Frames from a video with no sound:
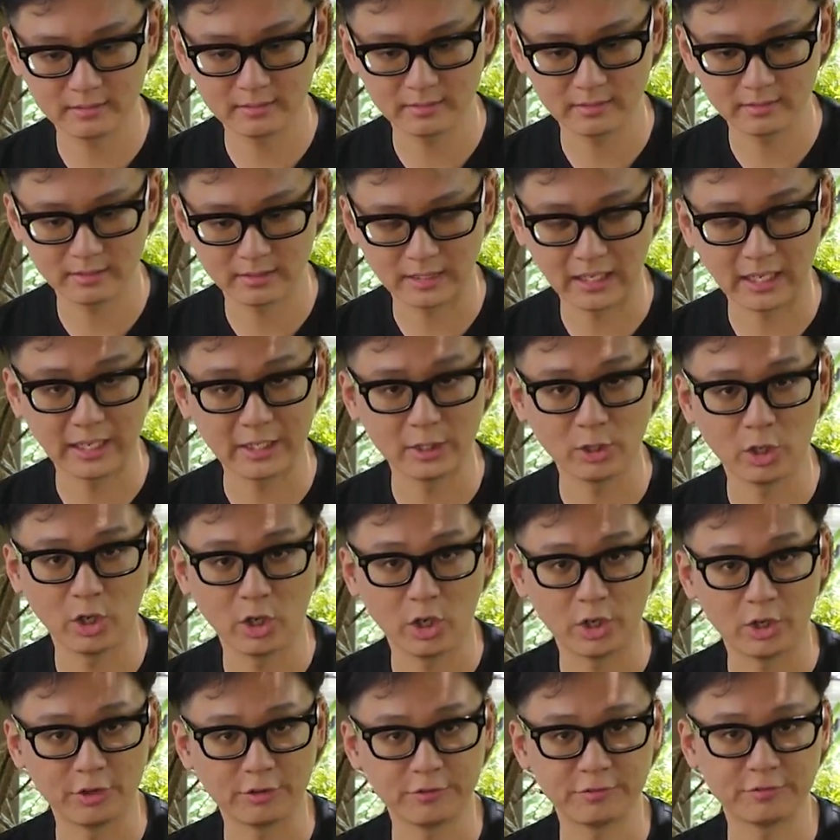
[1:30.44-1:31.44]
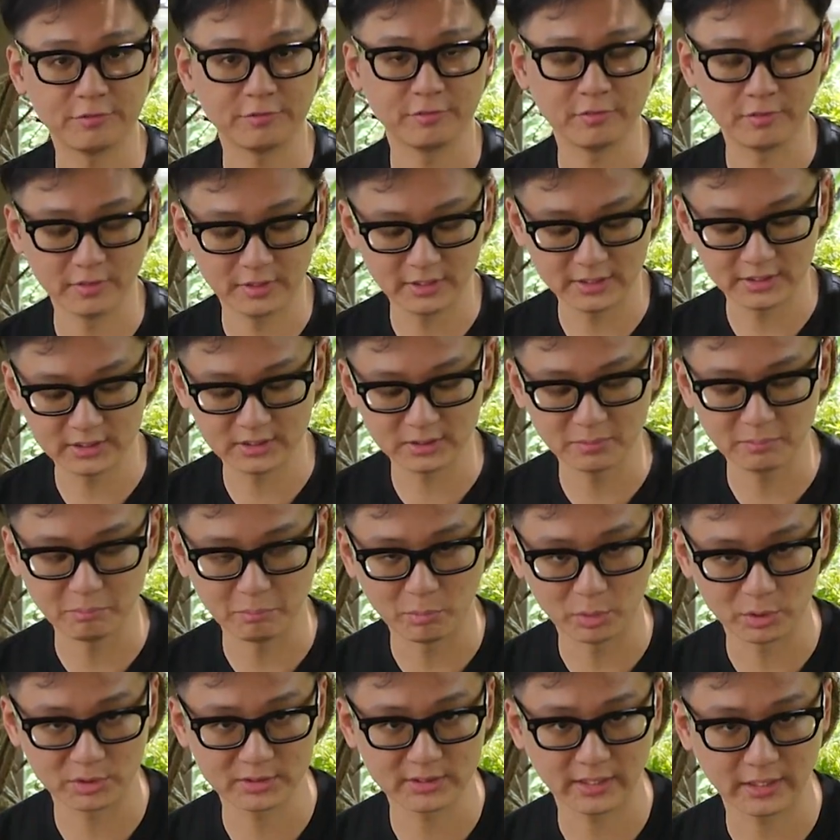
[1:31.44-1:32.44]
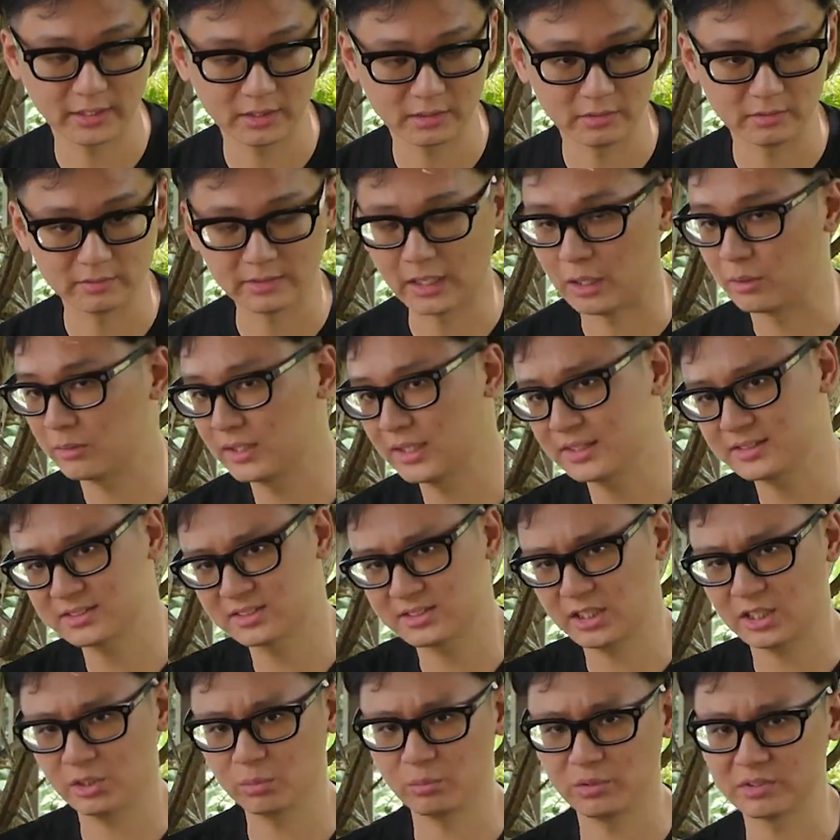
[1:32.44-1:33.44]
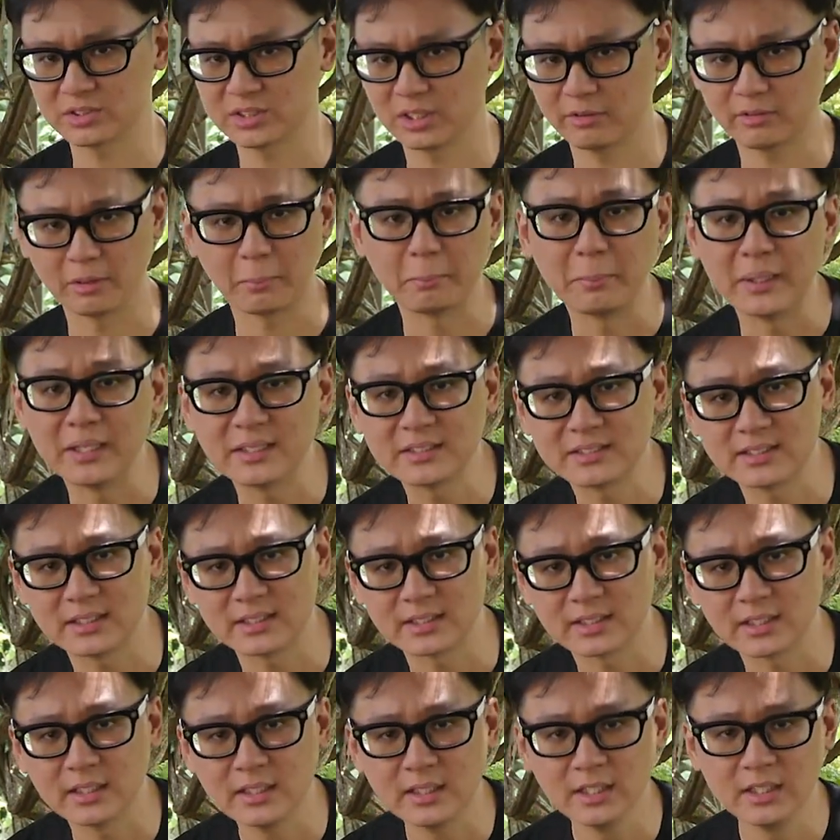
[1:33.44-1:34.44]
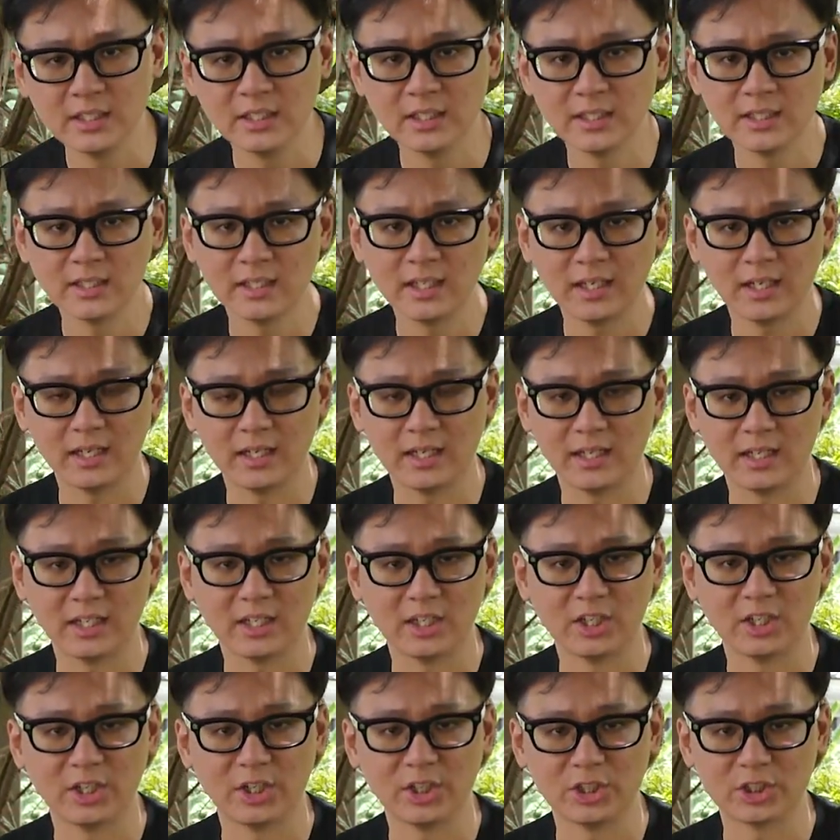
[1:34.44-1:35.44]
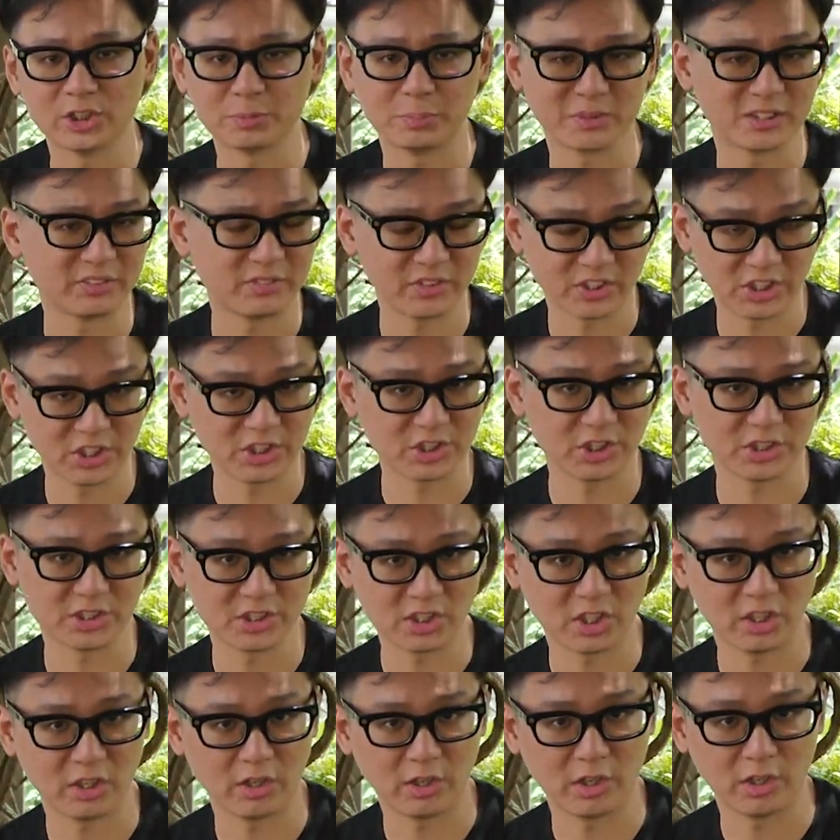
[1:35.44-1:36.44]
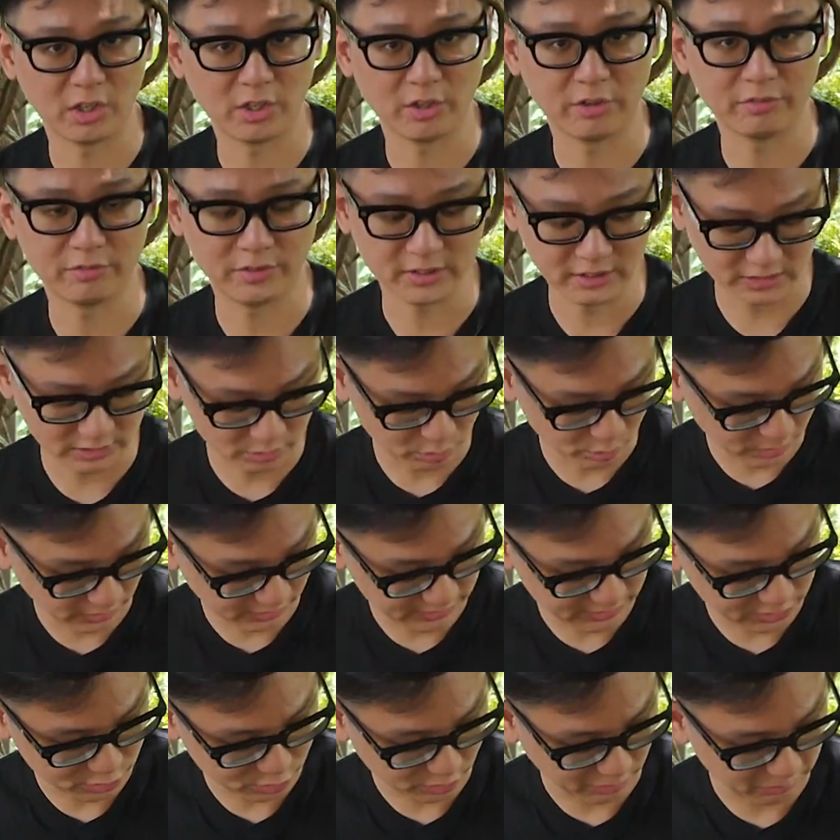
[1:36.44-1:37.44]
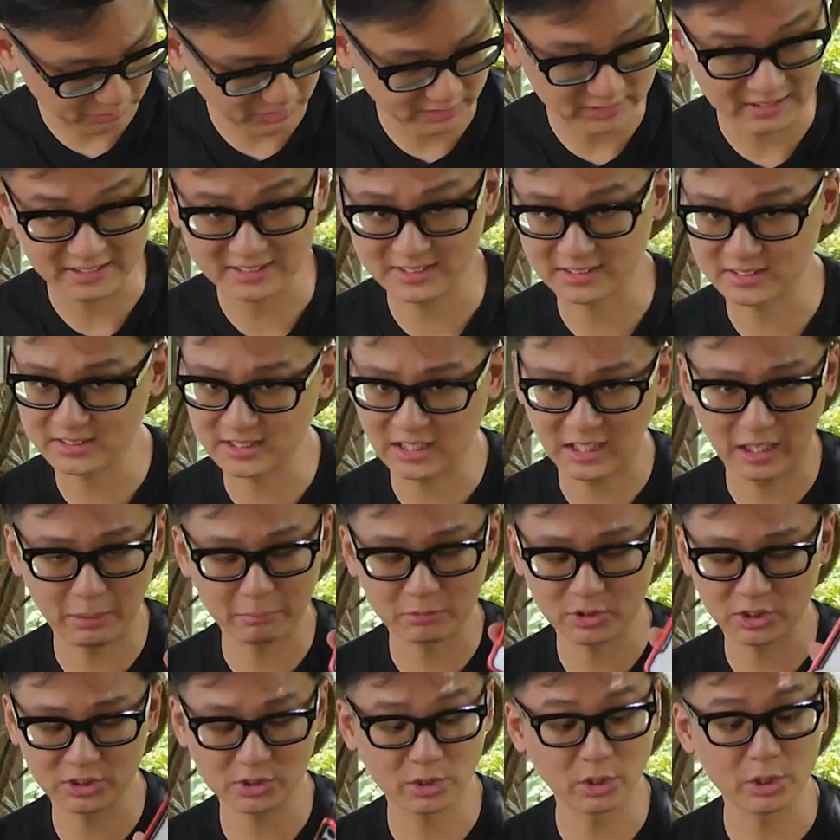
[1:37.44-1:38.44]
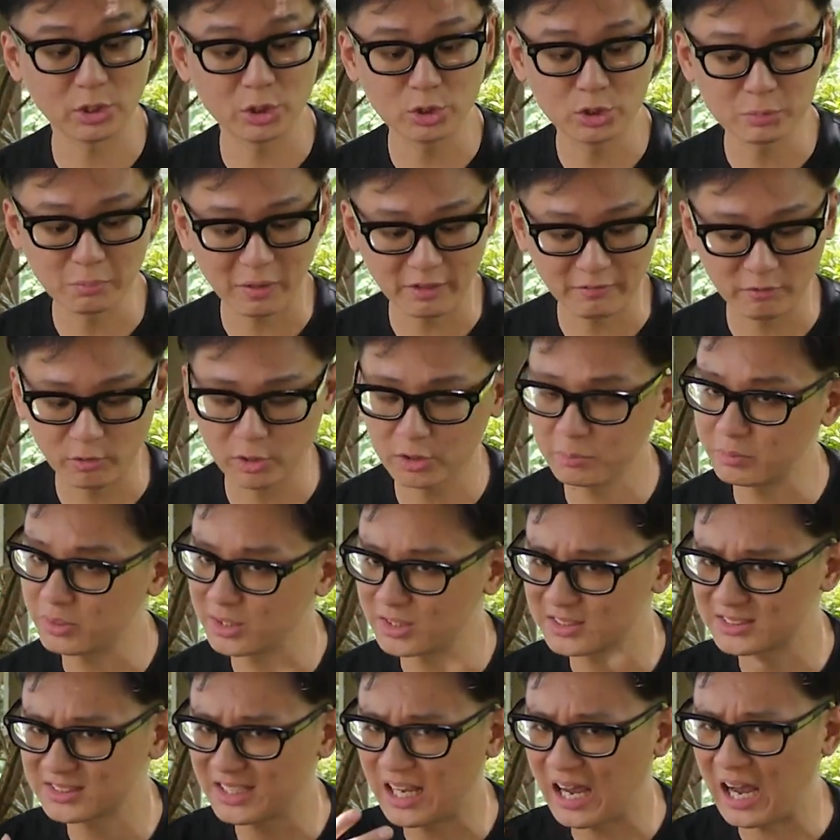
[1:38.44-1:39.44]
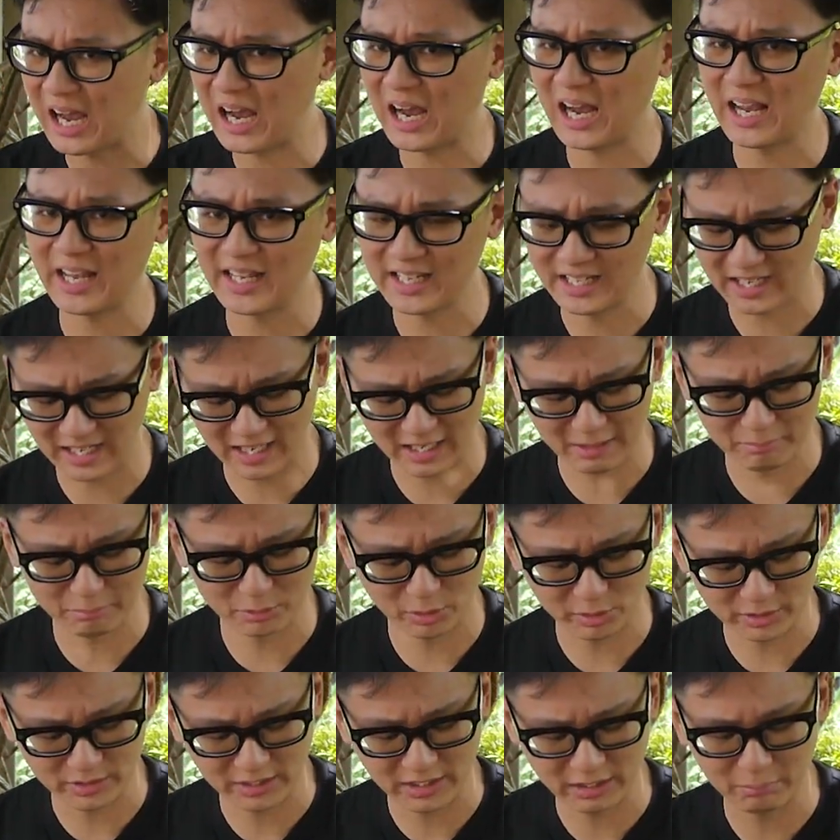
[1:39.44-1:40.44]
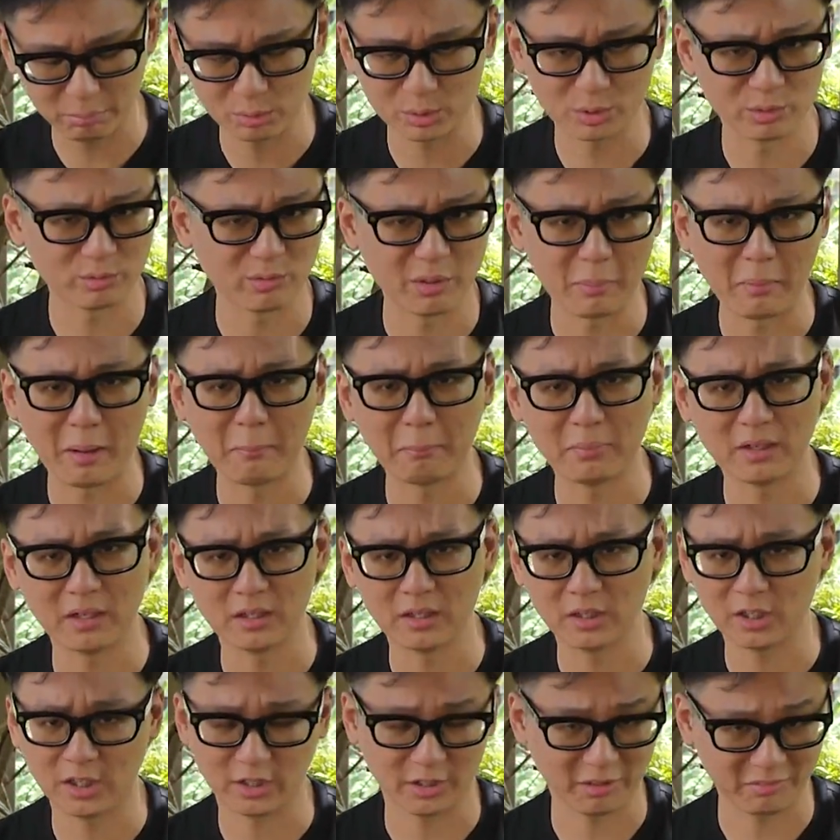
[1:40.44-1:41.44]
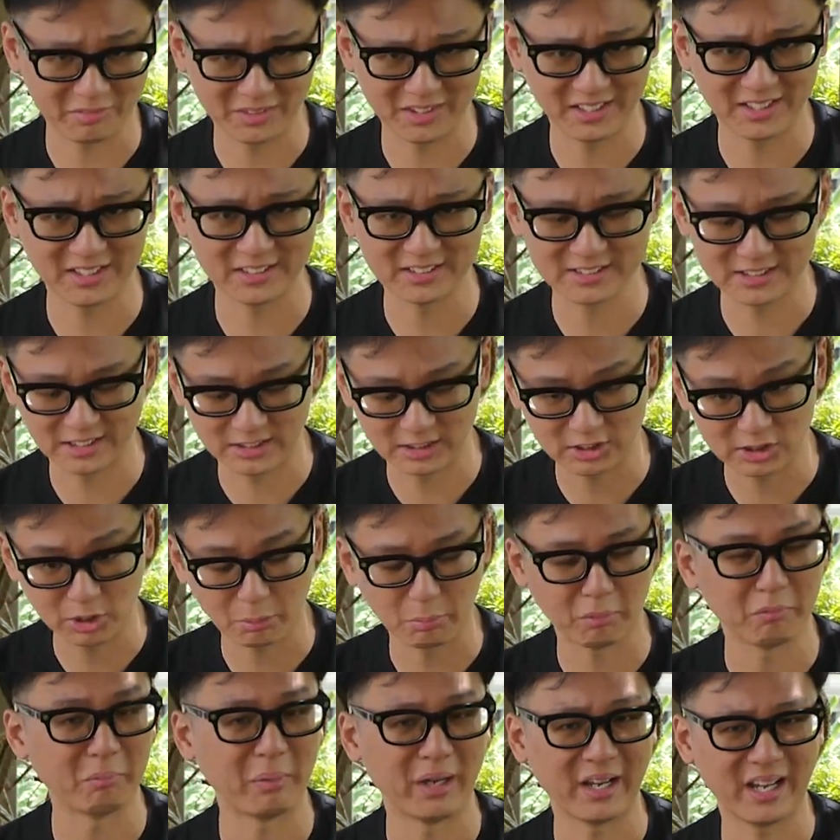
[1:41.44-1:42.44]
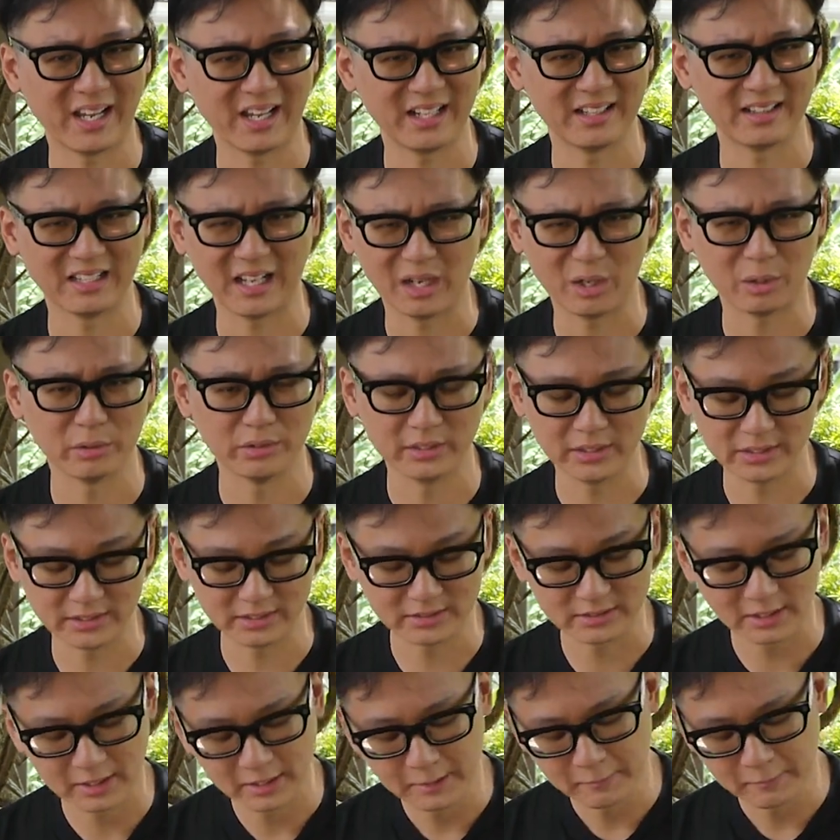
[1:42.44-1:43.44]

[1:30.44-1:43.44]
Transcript: line of this motorcycle. Now let's start with some of the basic specifications of the Ducati Scrambler Desert Sled. I'm just going to use my phone because I am not able to remember a lot of things at the top of my head nowadays.